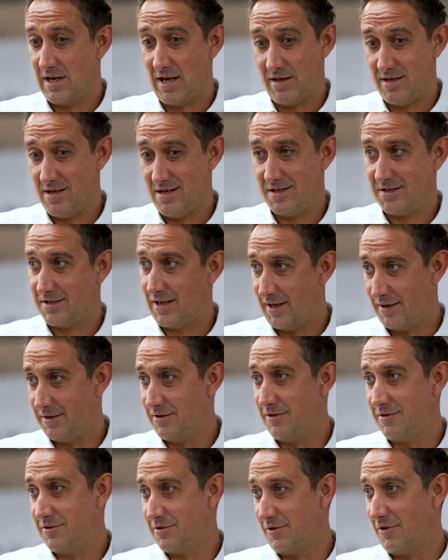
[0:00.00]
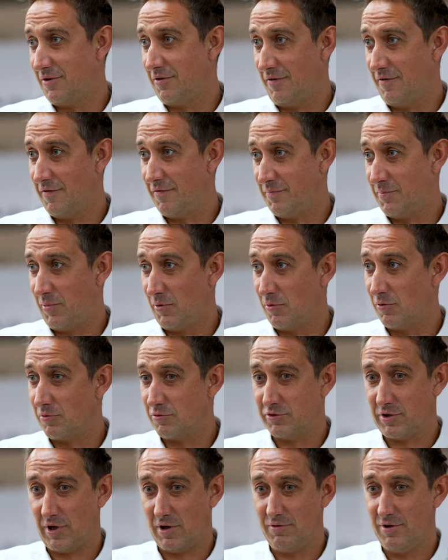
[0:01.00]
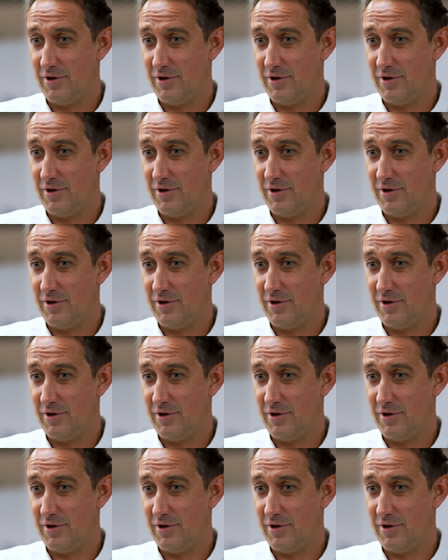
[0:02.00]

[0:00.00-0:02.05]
get these standards live, but also